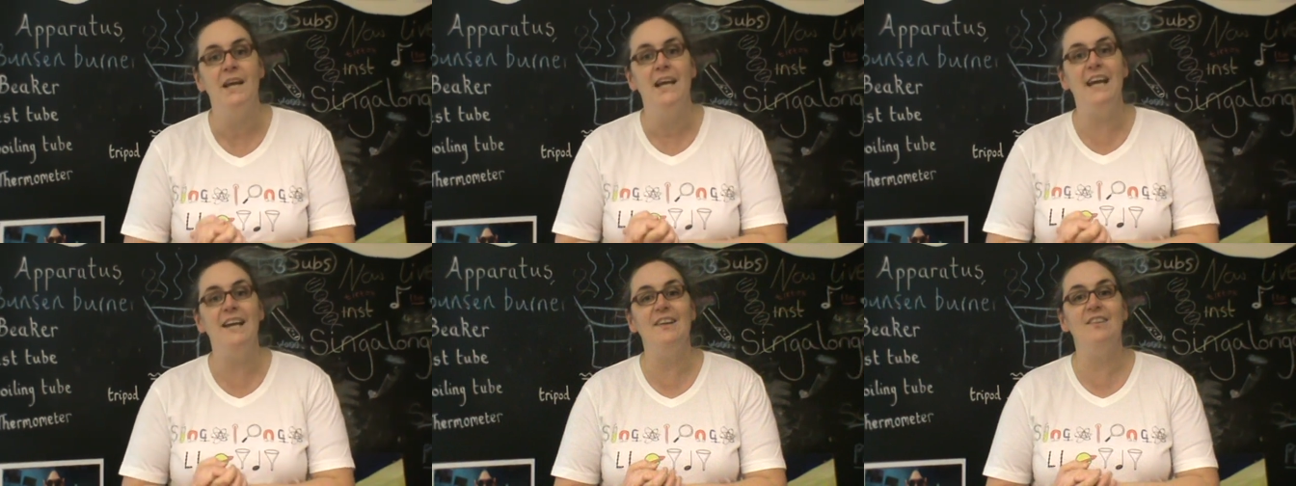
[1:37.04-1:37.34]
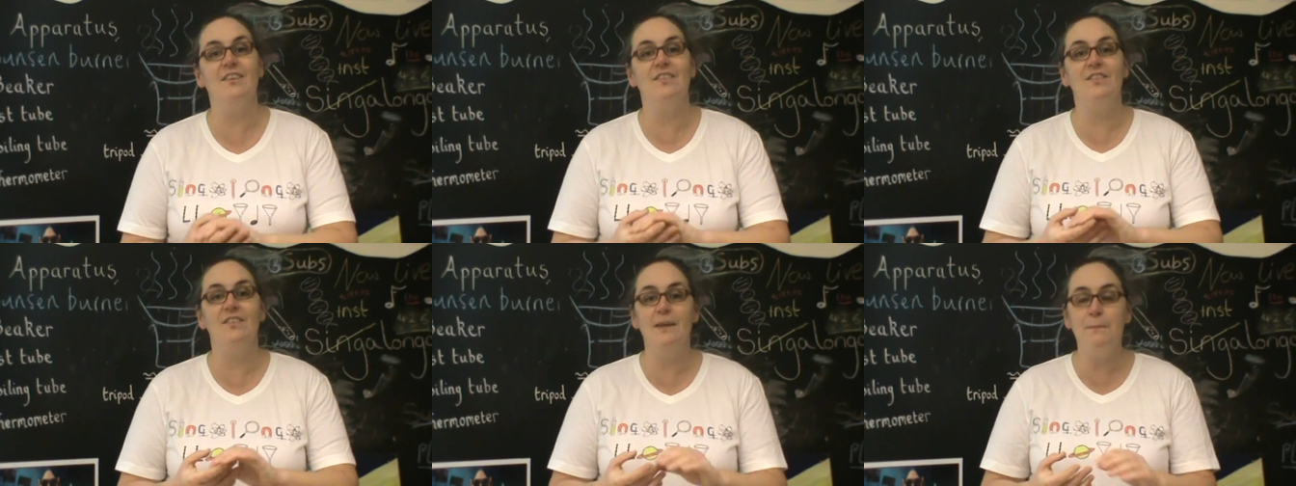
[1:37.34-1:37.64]
It's
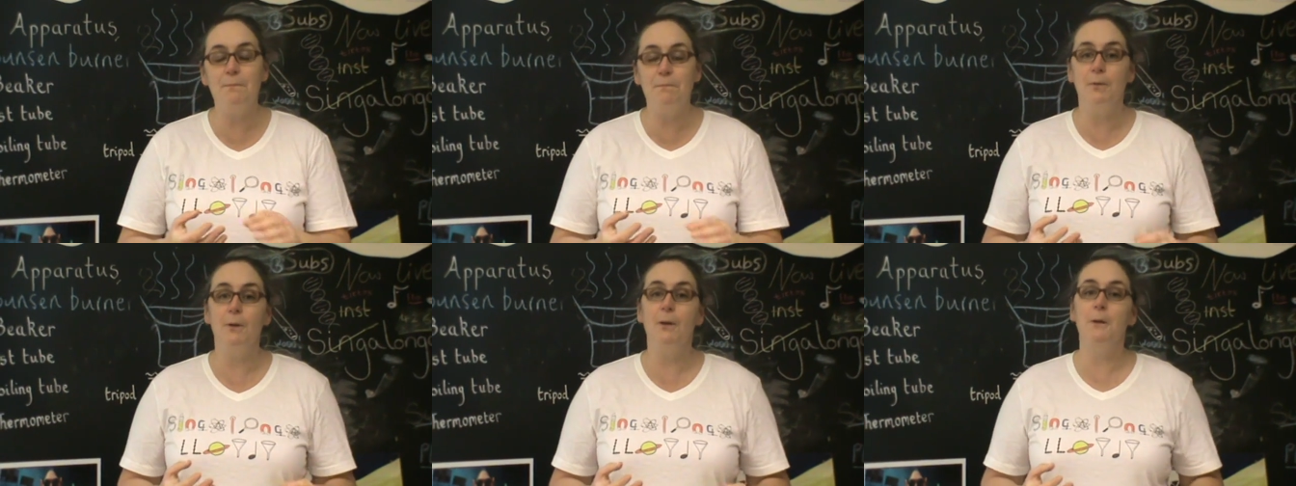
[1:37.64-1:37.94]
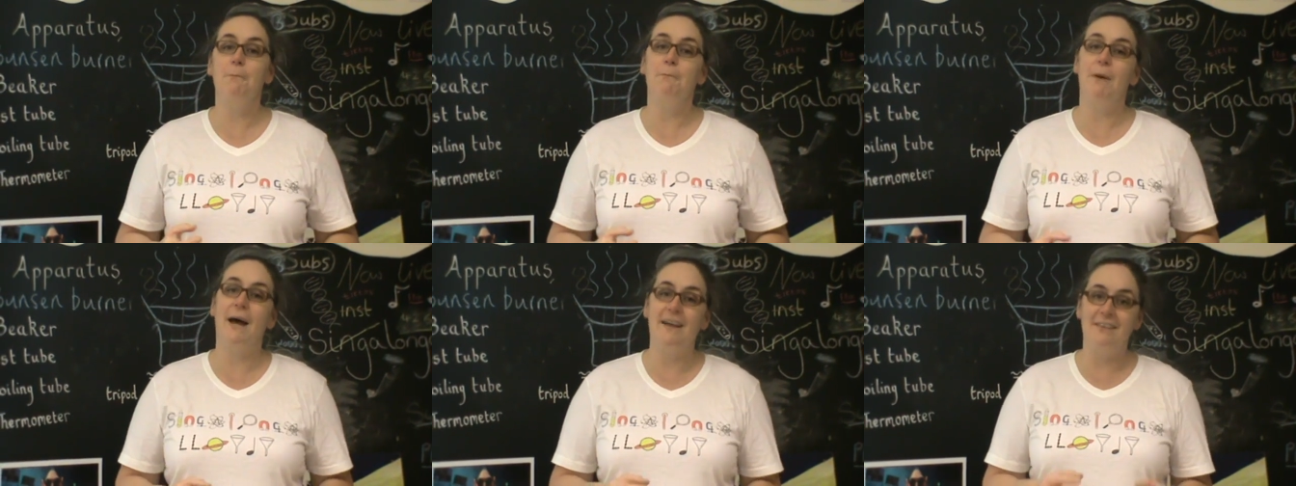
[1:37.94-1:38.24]
a
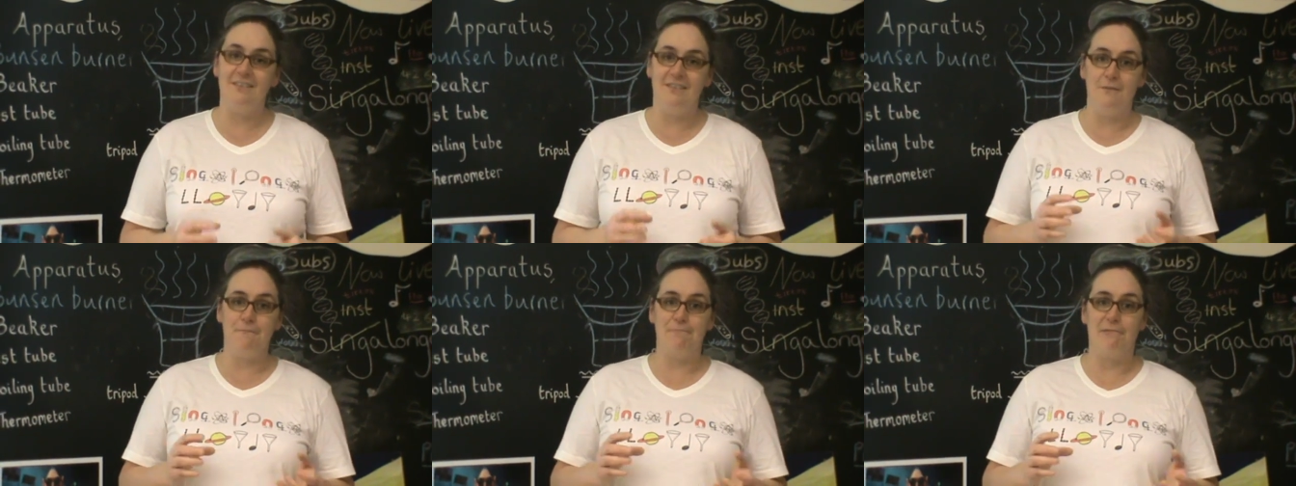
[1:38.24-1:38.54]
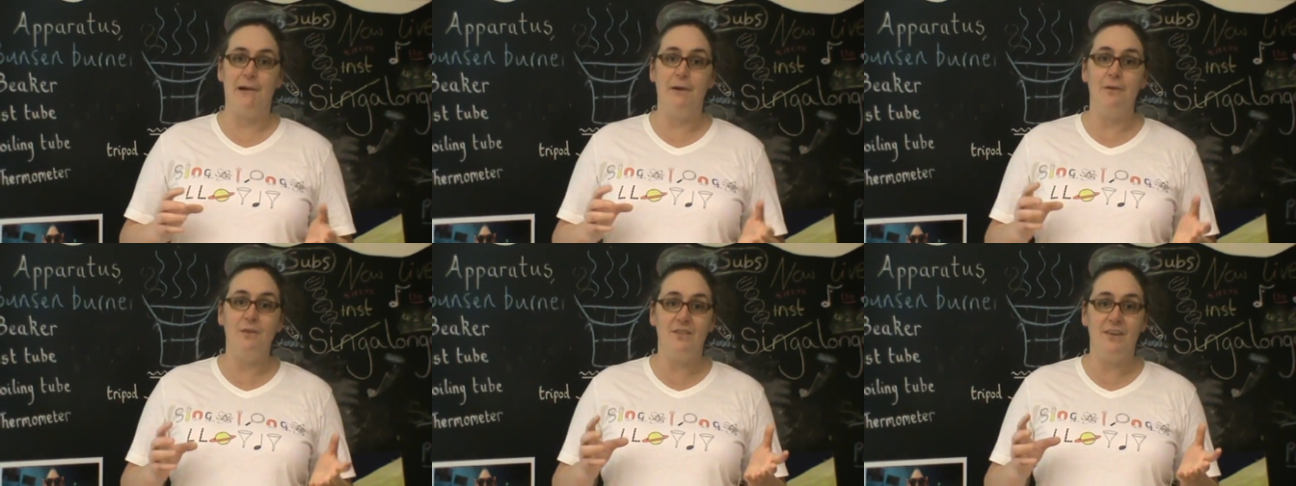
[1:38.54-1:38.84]
simple passive
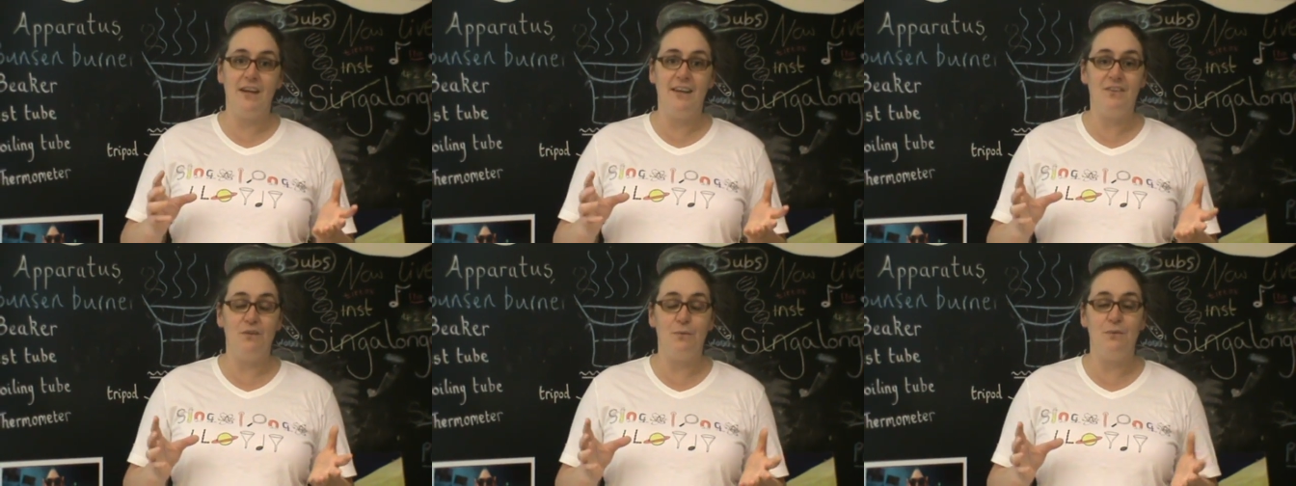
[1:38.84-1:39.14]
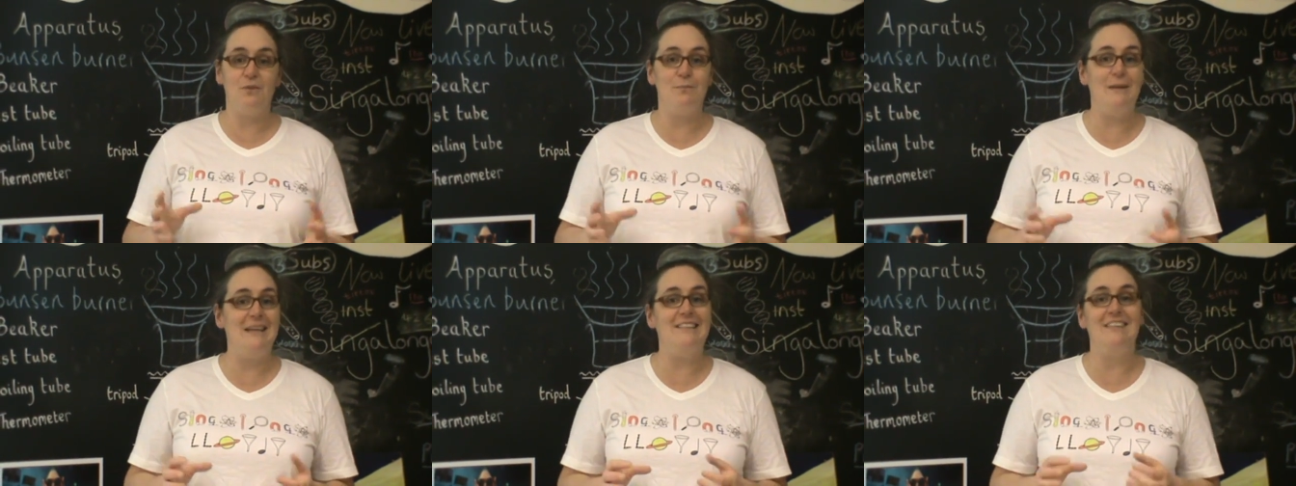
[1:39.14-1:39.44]
process,
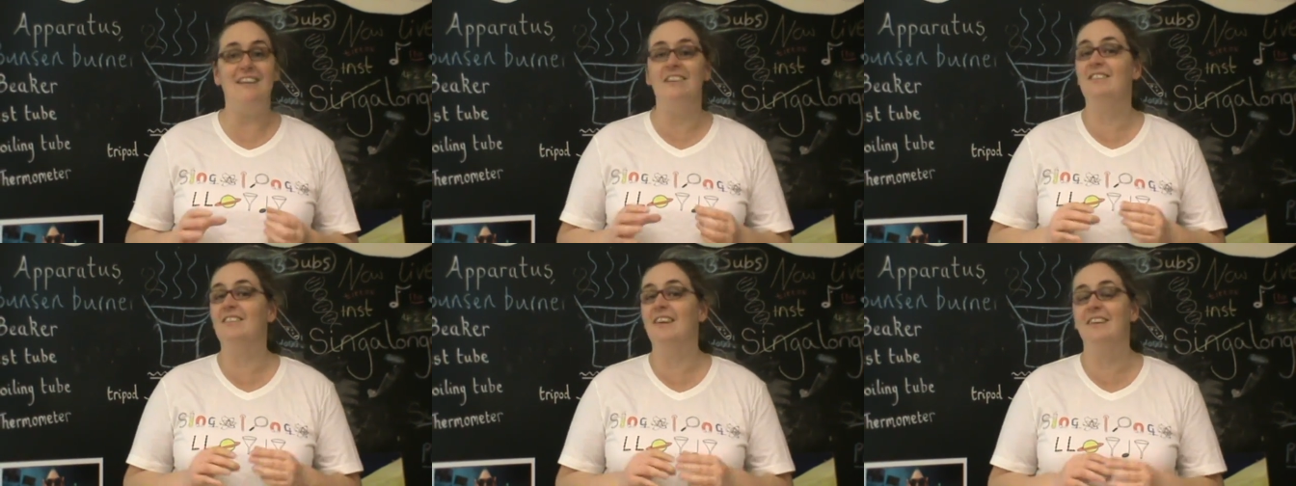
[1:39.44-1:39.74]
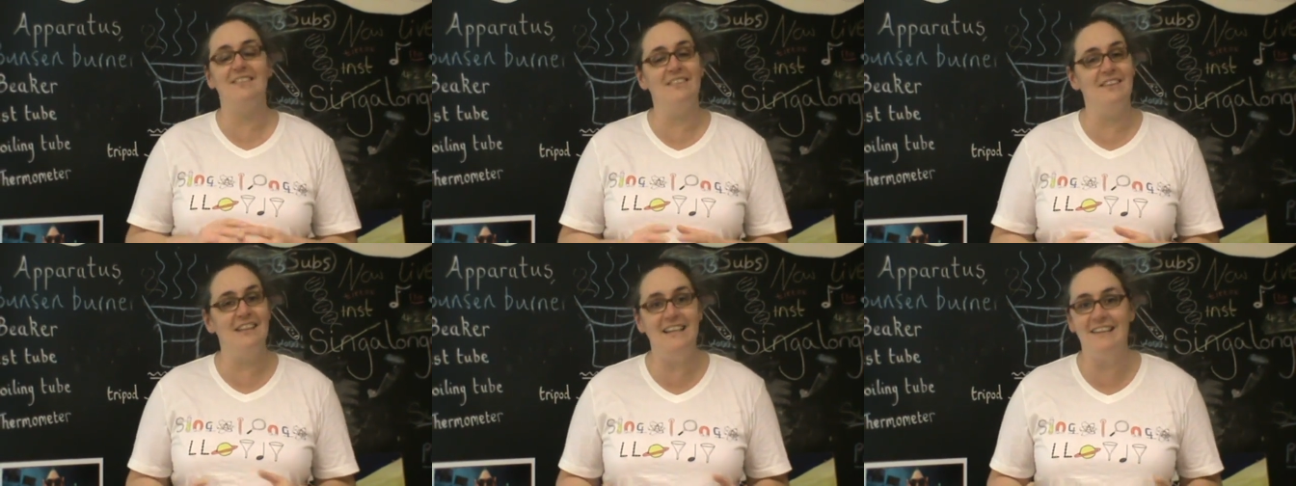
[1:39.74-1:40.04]
which means it
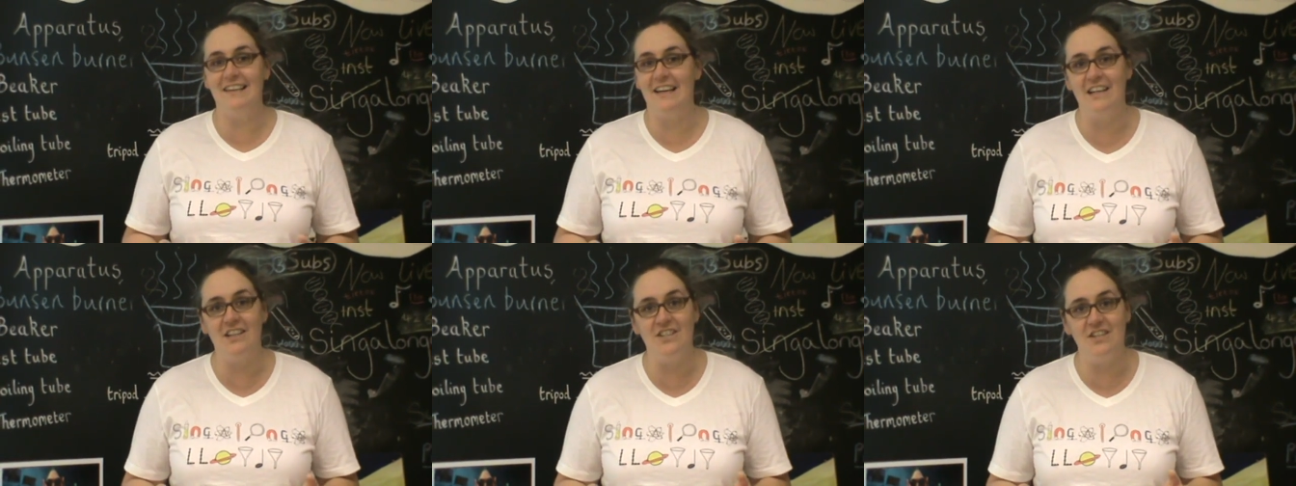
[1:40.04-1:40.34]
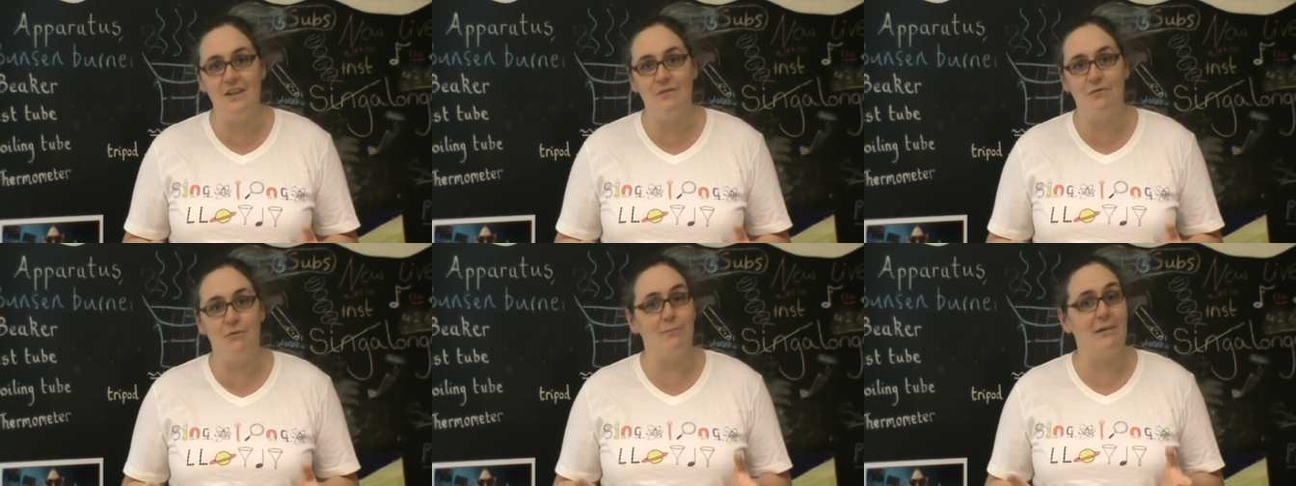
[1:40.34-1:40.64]
doesn't need
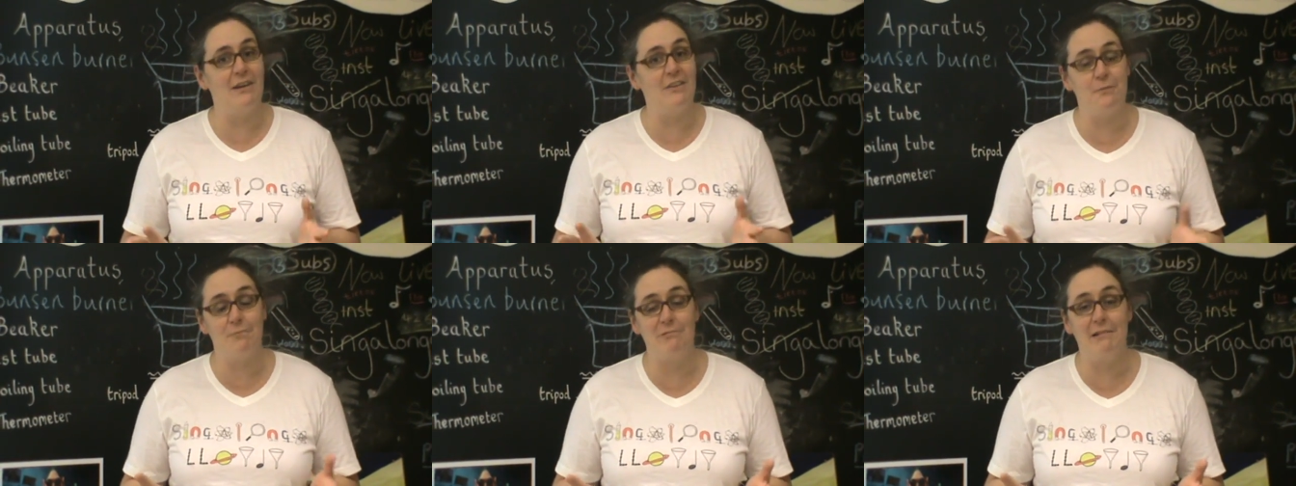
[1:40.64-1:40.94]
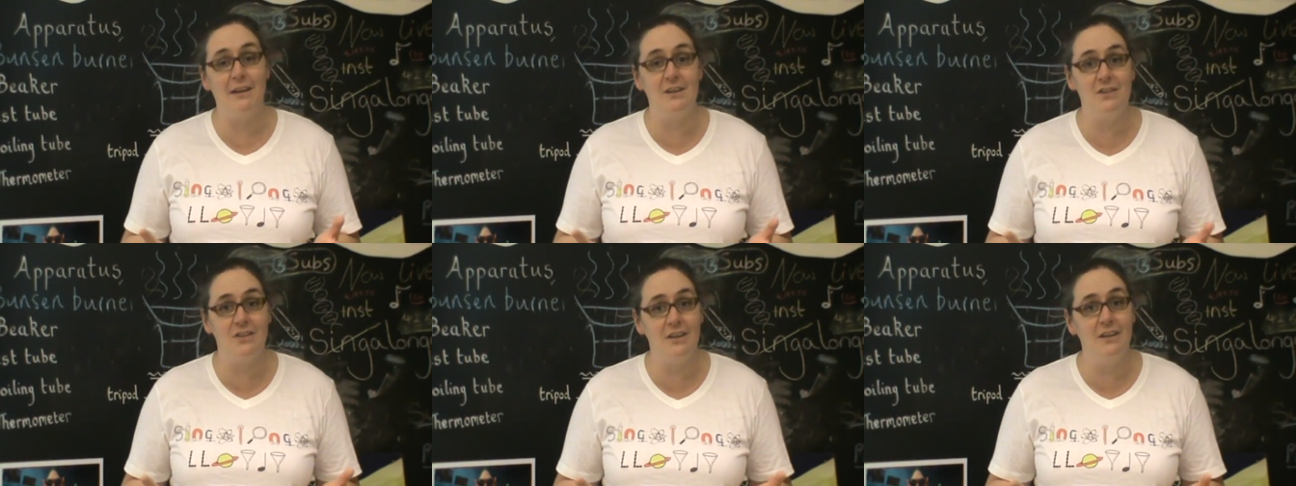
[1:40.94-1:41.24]
energy from
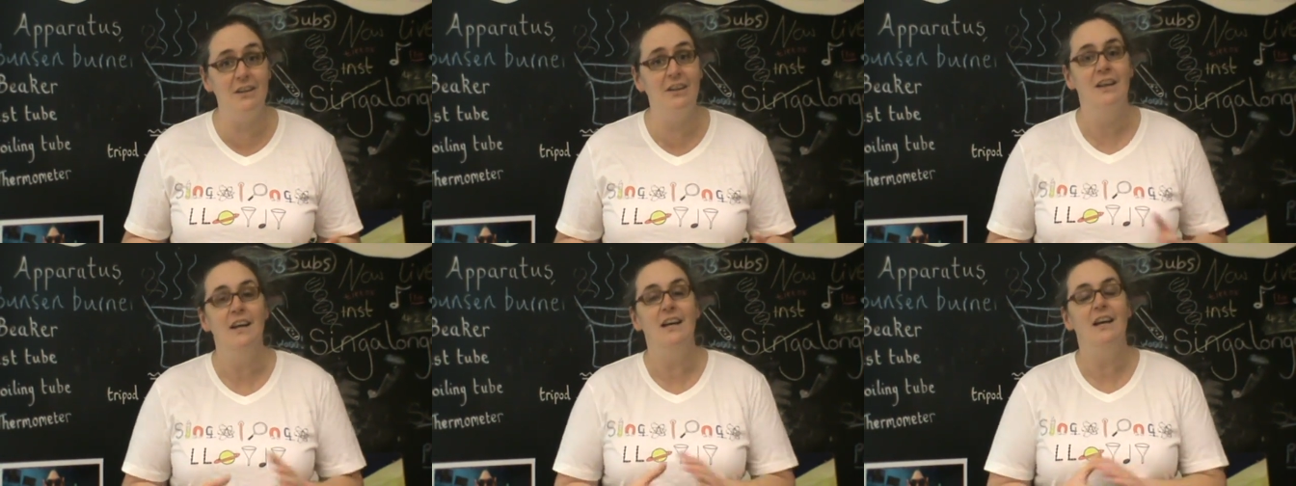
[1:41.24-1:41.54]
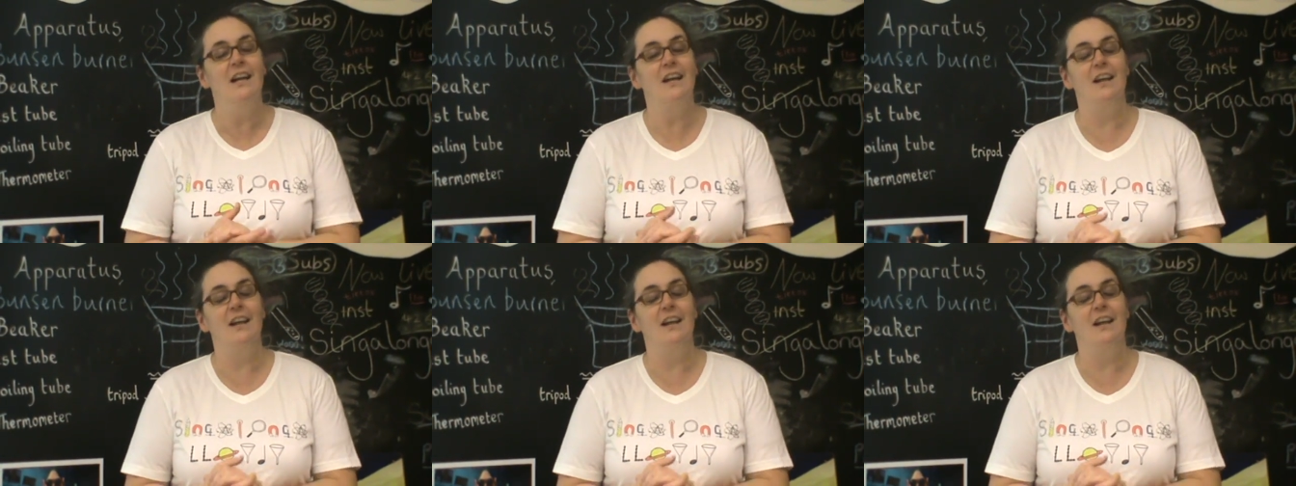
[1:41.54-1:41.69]
respiration,